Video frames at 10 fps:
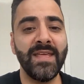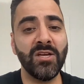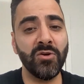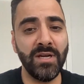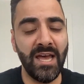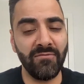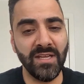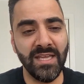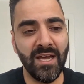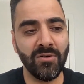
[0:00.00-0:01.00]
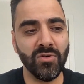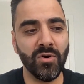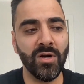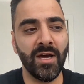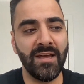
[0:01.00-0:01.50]
they could have an account
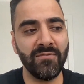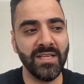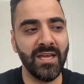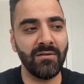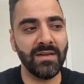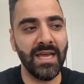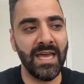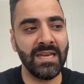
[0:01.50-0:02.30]
or not have an account,